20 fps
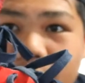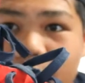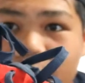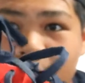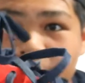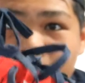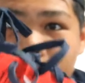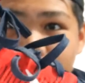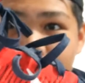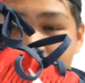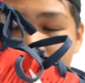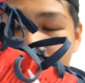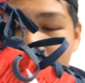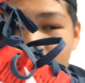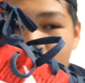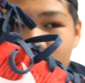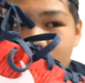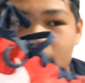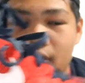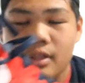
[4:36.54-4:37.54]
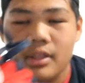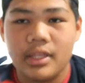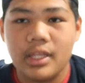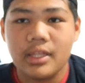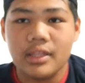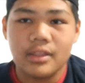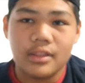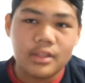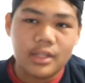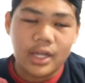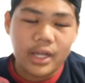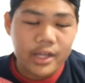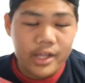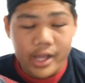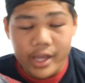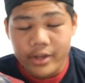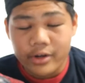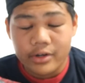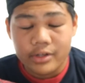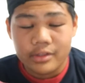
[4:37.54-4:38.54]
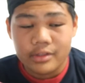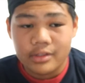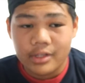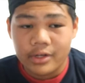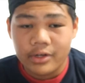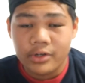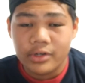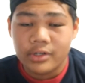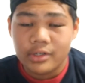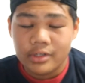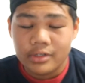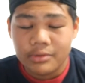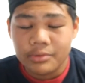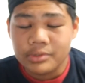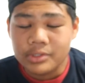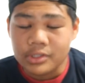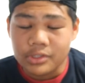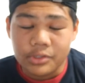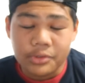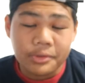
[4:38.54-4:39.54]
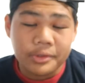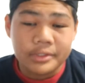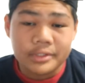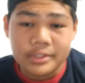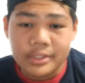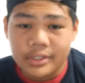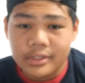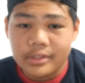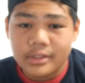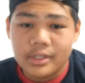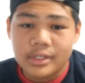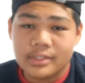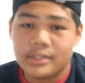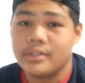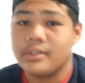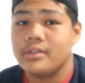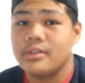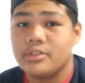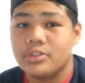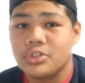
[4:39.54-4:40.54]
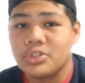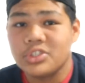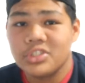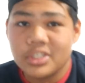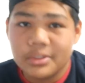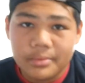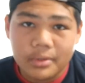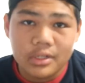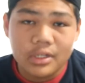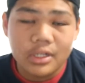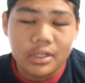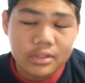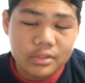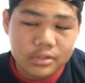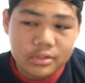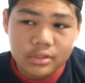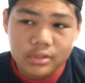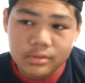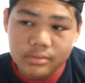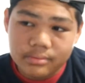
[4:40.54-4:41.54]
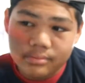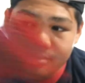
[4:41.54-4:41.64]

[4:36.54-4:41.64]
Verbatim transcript: High. That I, heard I heard it was the USA because I searched it up online. So